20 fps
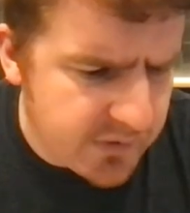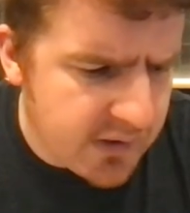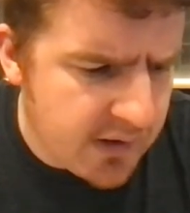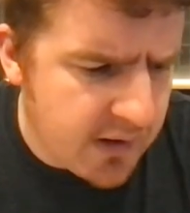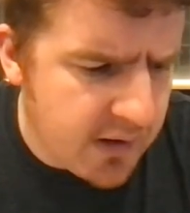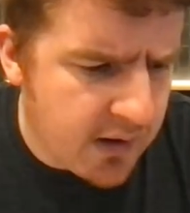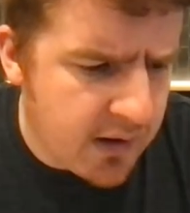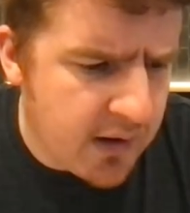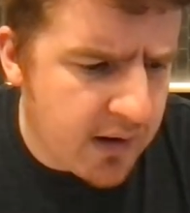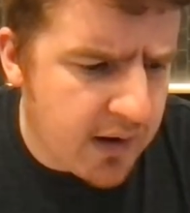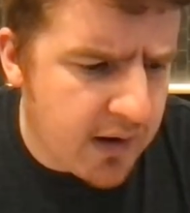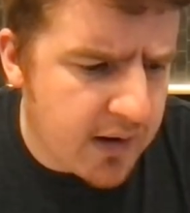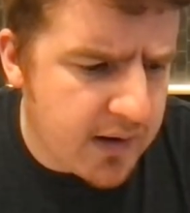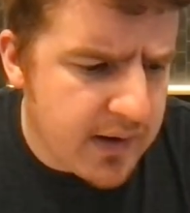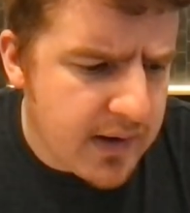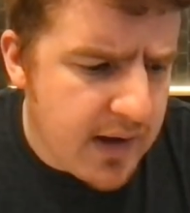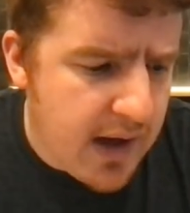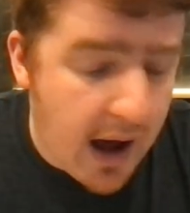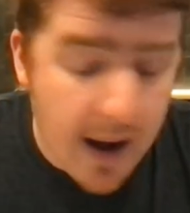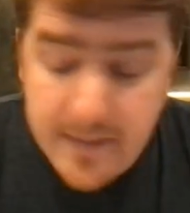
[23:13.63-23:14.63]
I
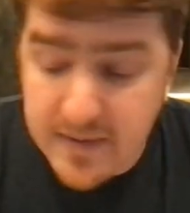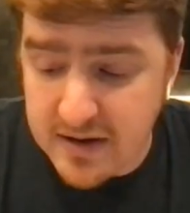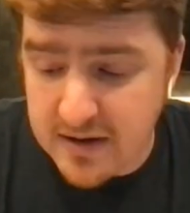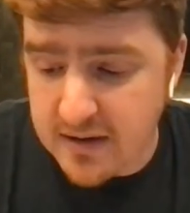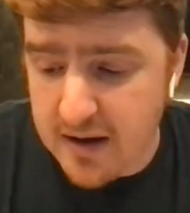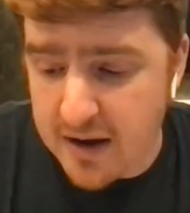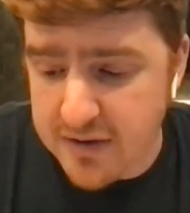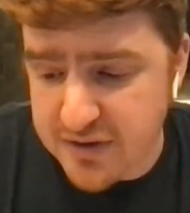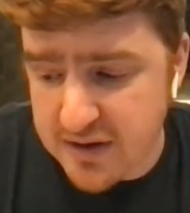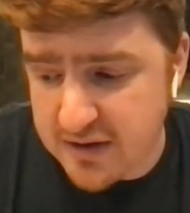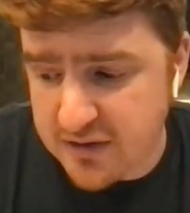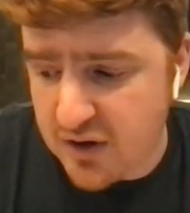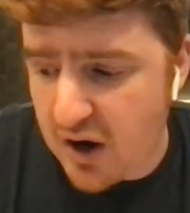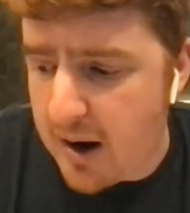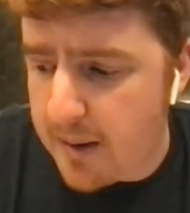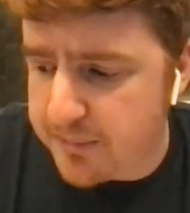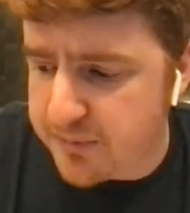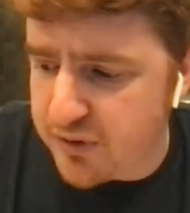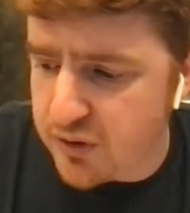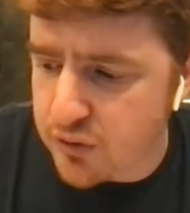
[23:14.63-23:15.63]
mean, I think
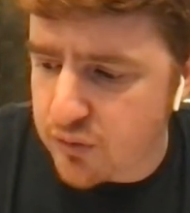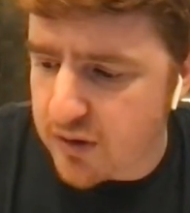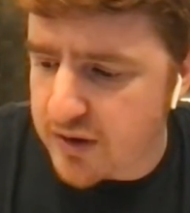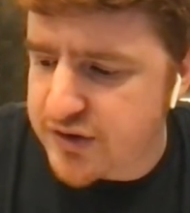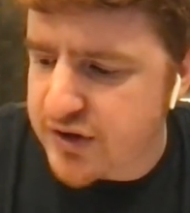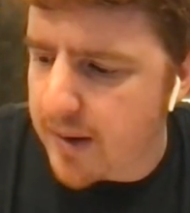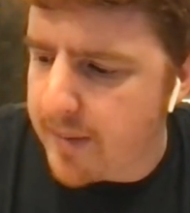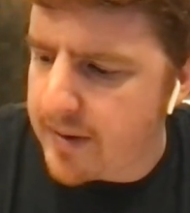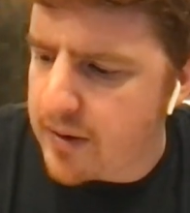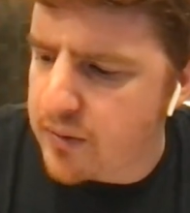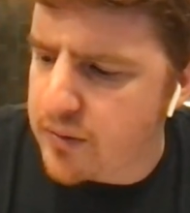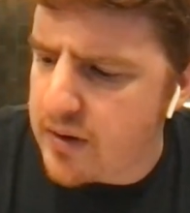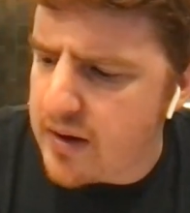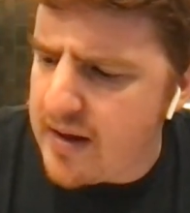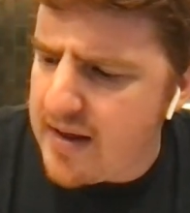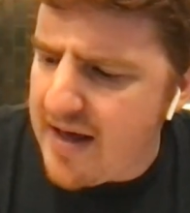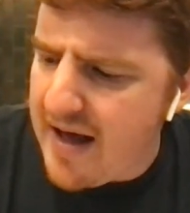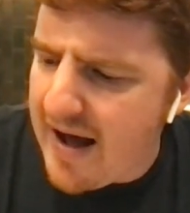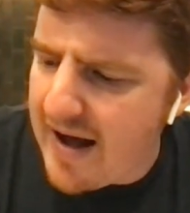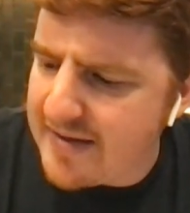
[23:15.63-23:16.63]
Topps did a great job.
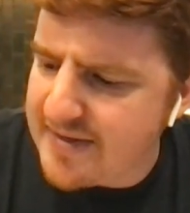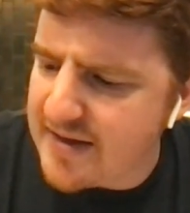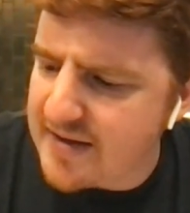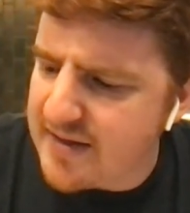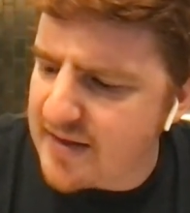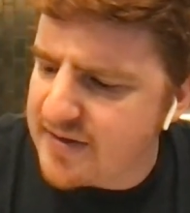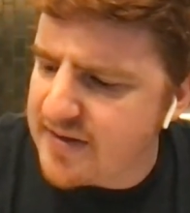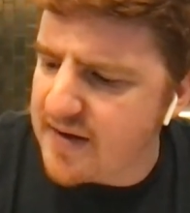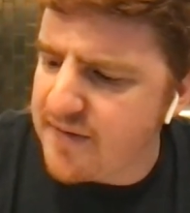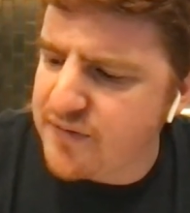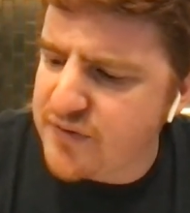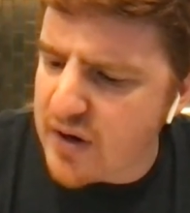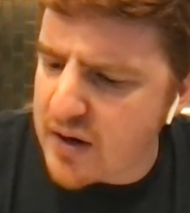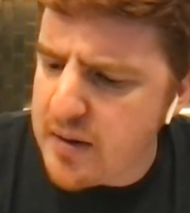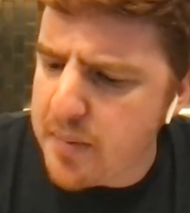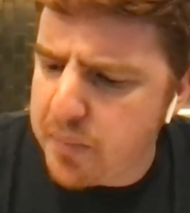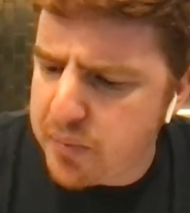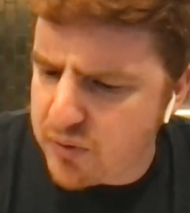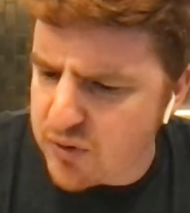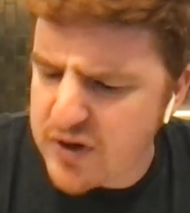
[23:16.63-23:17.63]
I think that they've done
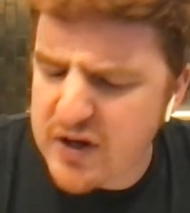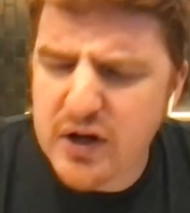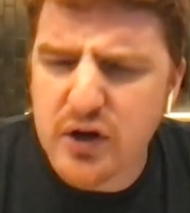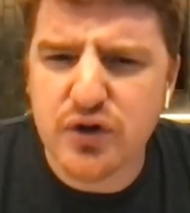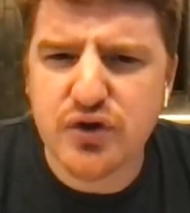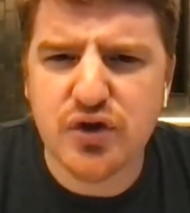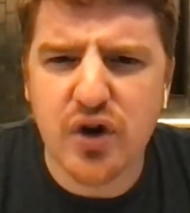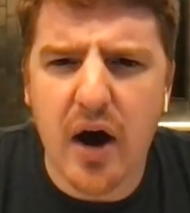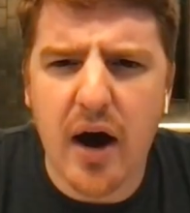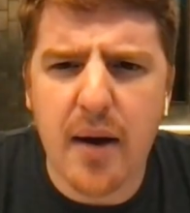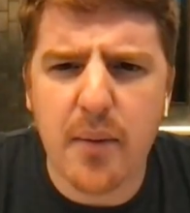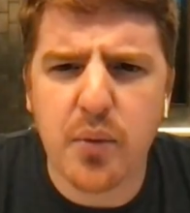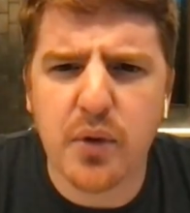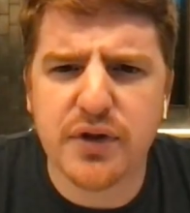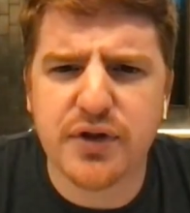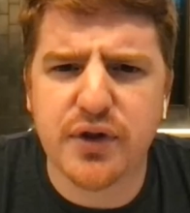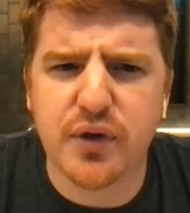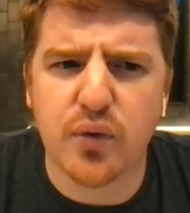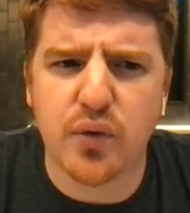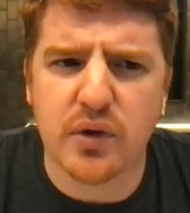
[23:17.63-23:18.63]
a pretty good job
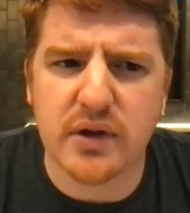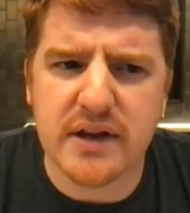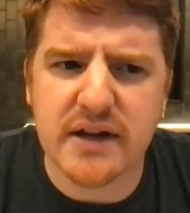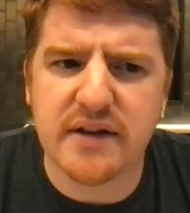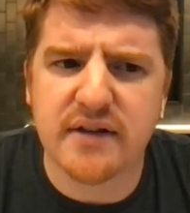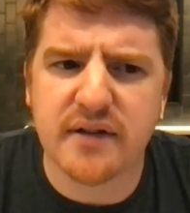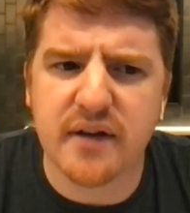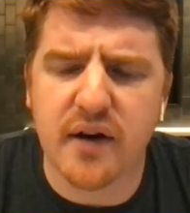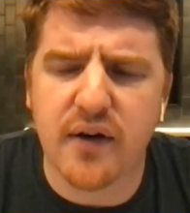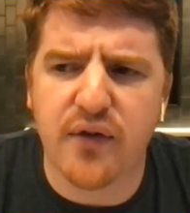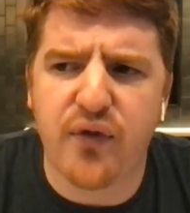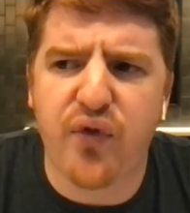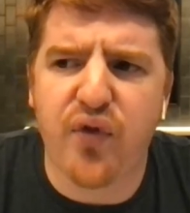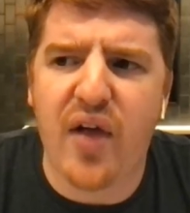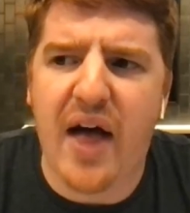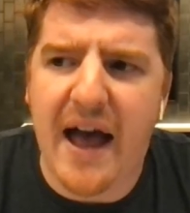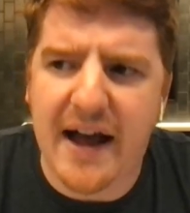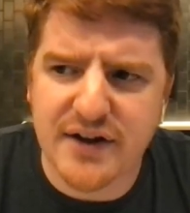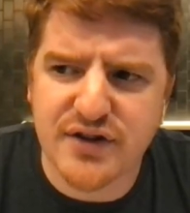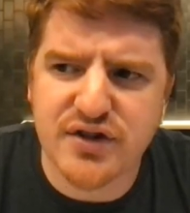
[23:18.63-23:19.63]
with the release of
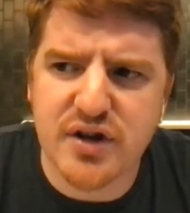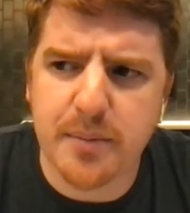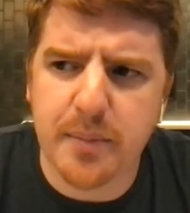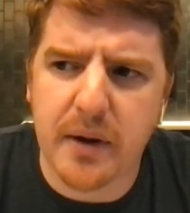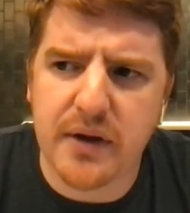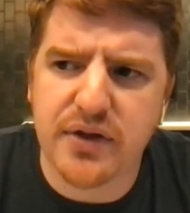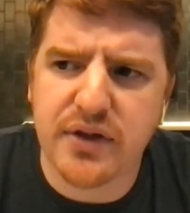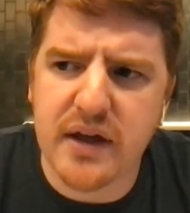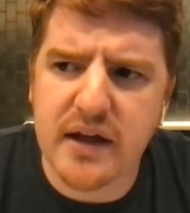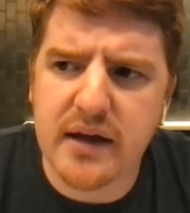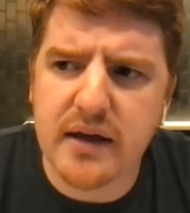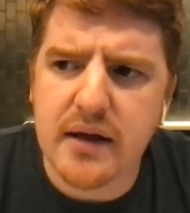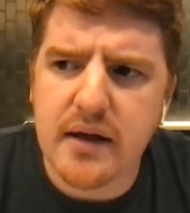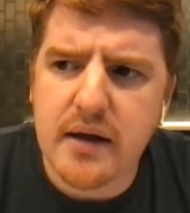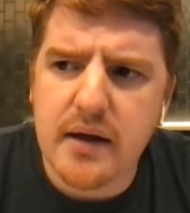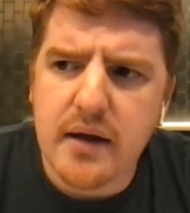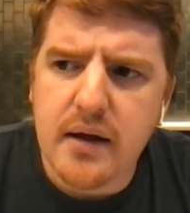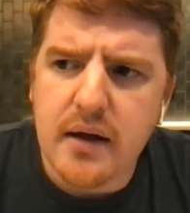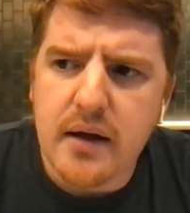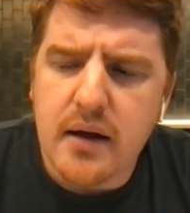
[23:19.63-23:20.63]
Flagship.
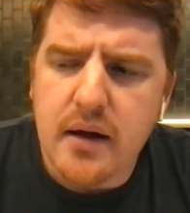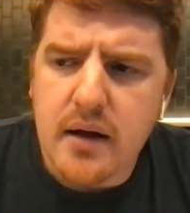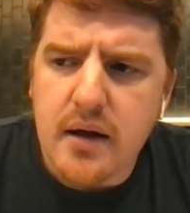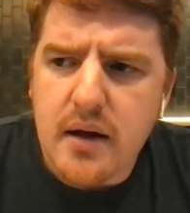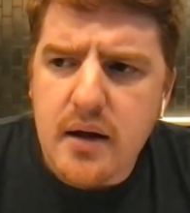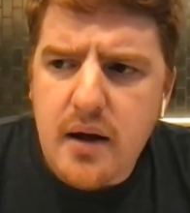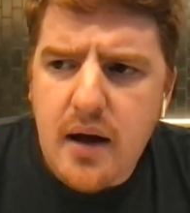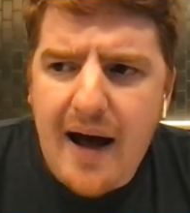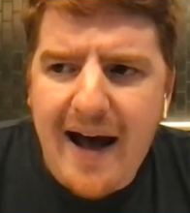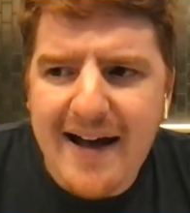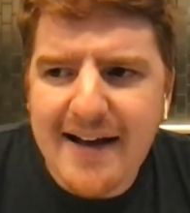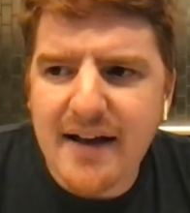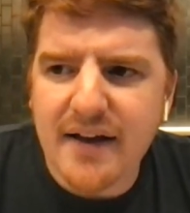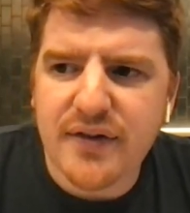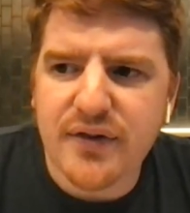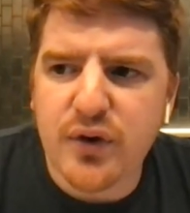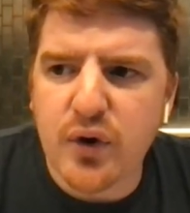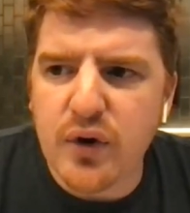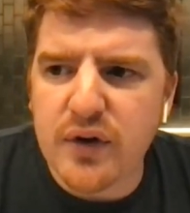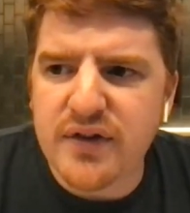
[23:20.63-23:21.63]
I
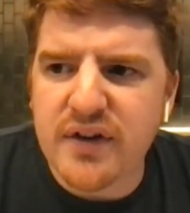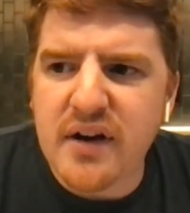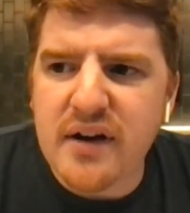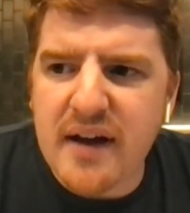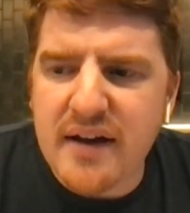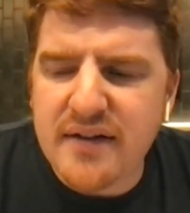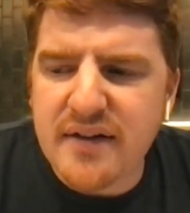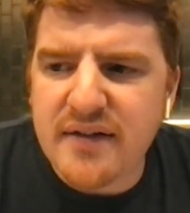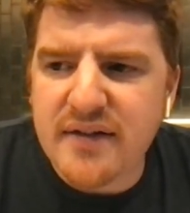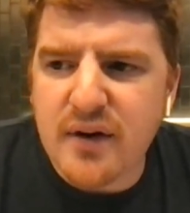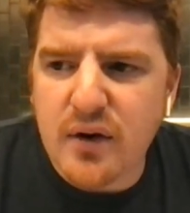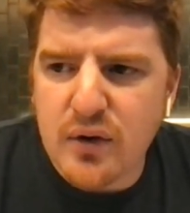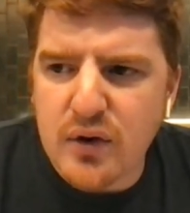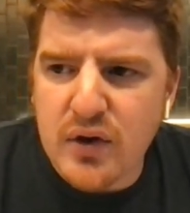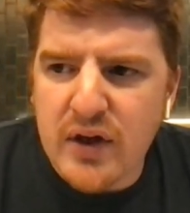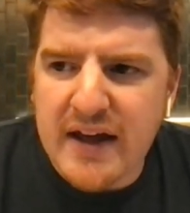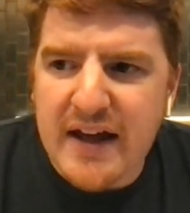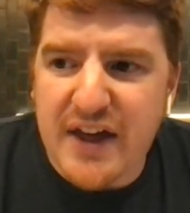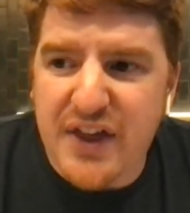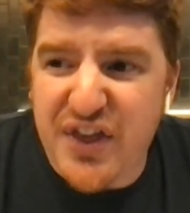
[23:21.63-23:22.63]
guess there isn't necessarily
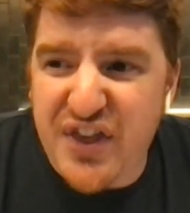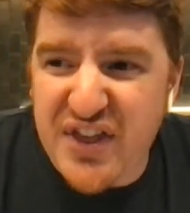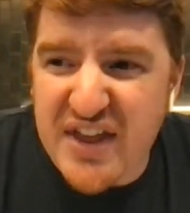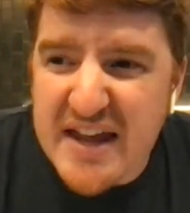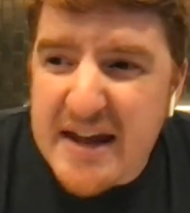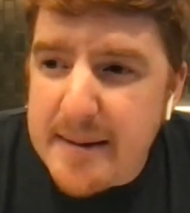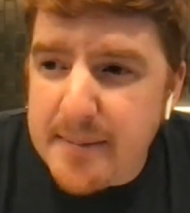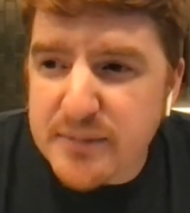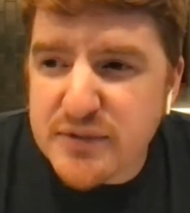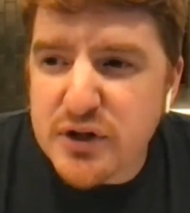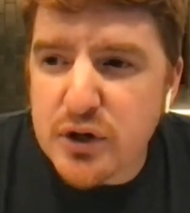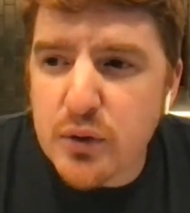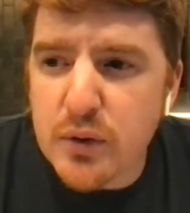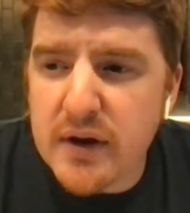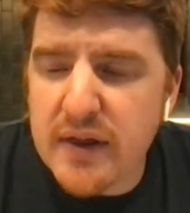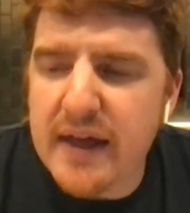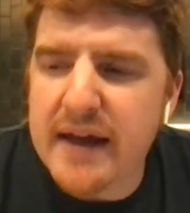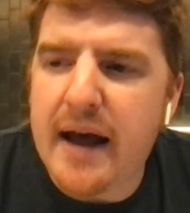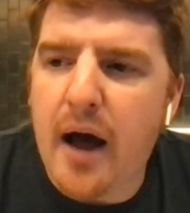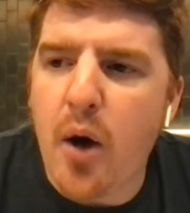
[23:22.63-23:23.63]
like a theme to it. Like,
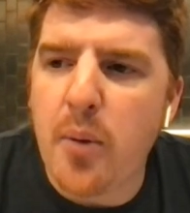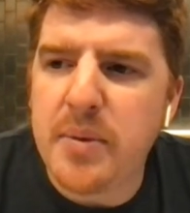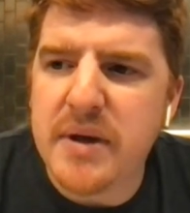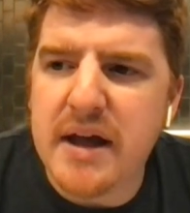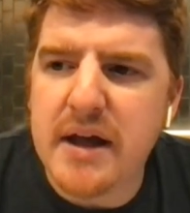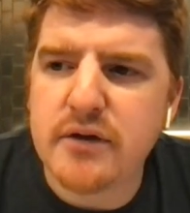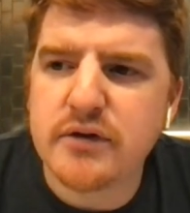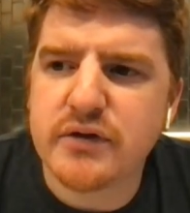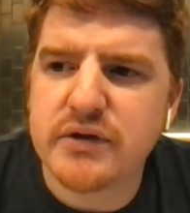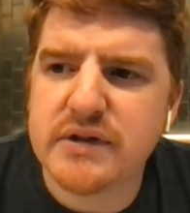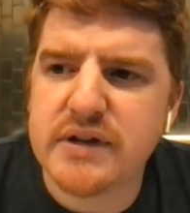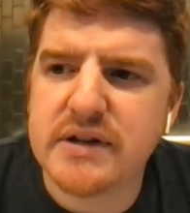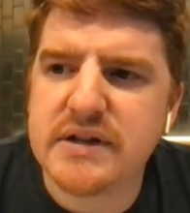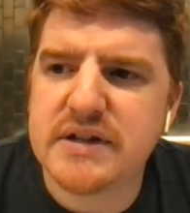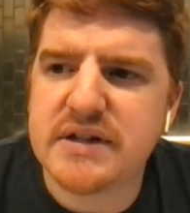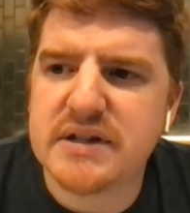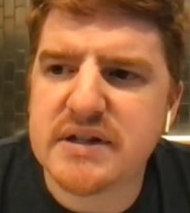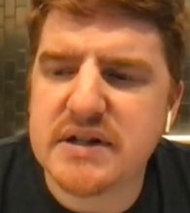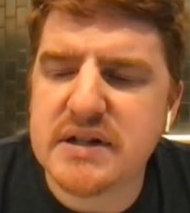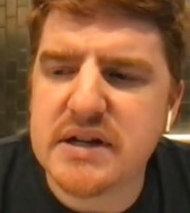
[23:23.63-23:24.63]
I'll be interested to
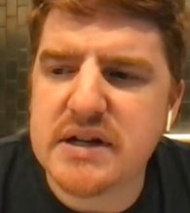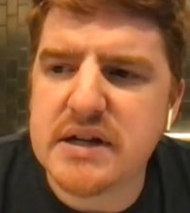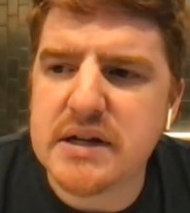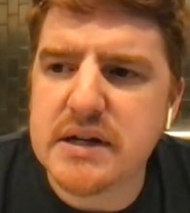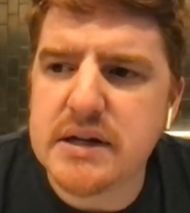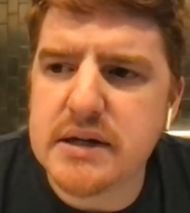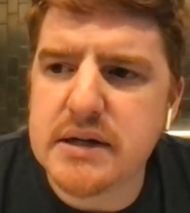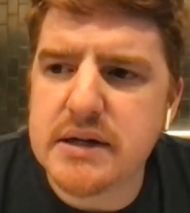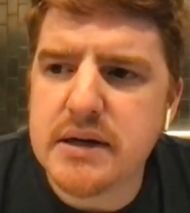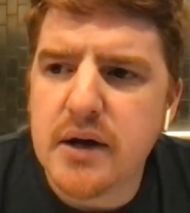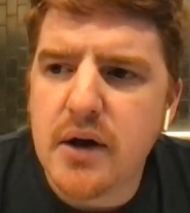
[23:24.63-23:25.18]
see